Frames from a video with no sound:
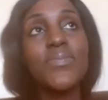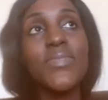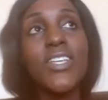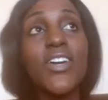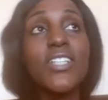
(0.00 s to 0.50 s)

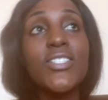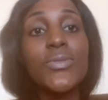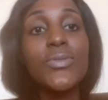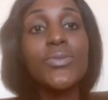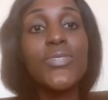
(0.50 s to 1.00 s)
you're going to
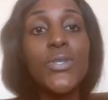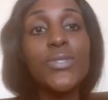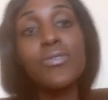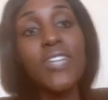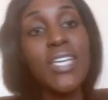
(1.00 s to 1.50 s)
choose
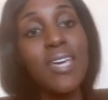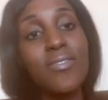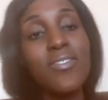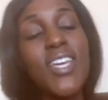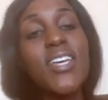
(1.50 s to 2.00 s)
to
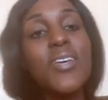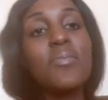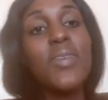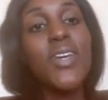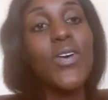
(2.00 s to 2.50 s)
forgive,
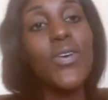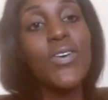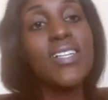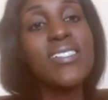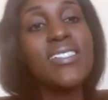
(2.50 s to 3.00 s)

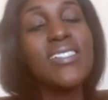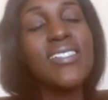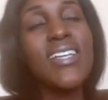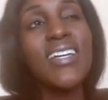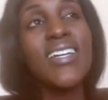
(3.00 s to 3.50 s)

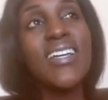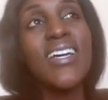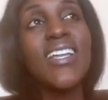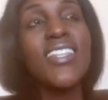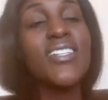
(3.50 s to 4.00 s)
because
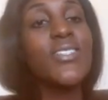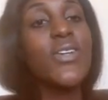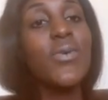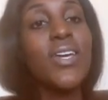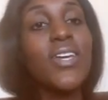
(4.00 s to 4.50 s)
there's
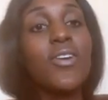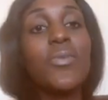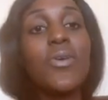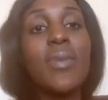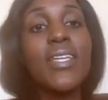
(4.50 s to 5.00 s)
no way you're going to
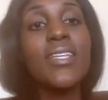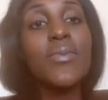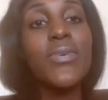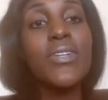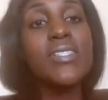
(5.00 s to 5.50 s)
be reminding the
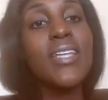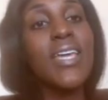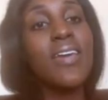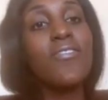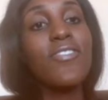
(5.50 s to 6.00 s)
person
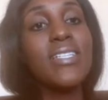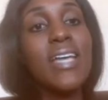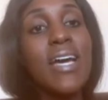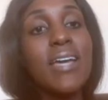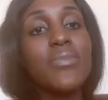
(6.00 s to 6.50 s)
every
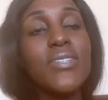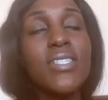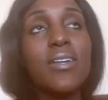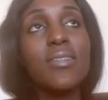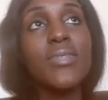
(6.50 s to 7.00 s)
time to
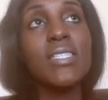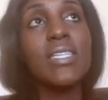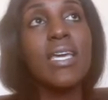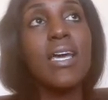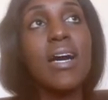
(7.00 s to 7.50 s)
tell them to
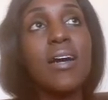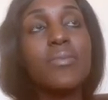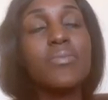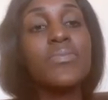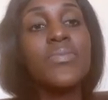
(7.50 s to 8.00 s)
say
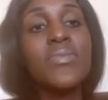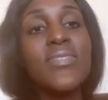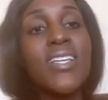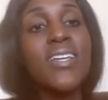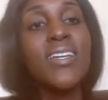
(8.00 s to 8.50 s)

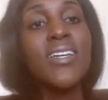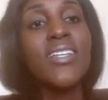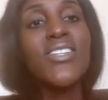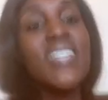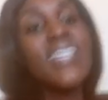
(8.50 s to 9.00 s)

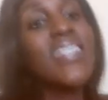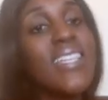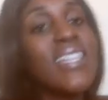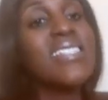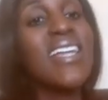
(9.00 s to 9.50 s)
you did
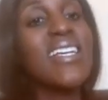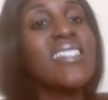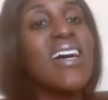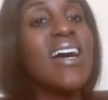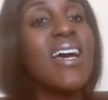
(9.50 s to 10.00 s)
this last
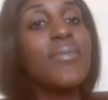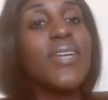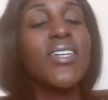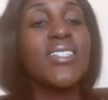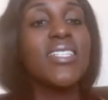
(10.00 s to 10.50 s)
time,
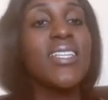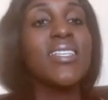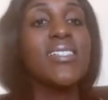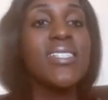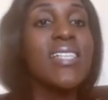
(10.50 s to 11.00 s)
like you did
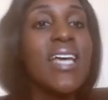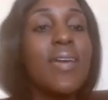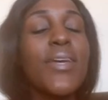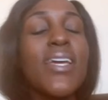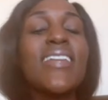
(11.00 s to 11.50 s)
this
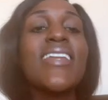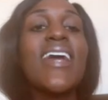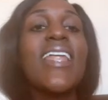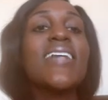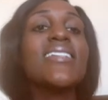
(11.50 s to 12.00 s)
time. Na
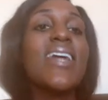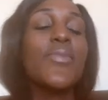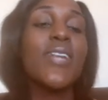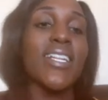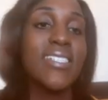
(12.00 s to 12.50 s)
last time
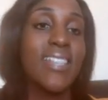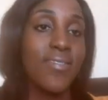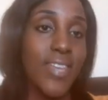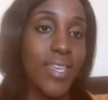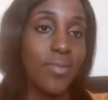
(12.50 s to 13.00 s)
unachita
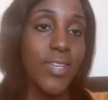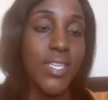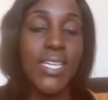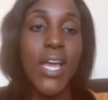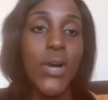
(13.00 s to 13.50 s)
hivi
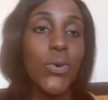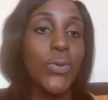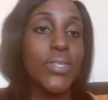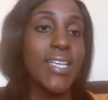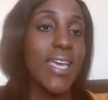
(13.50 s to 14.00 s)

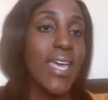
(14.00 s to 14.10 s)
ninakuuza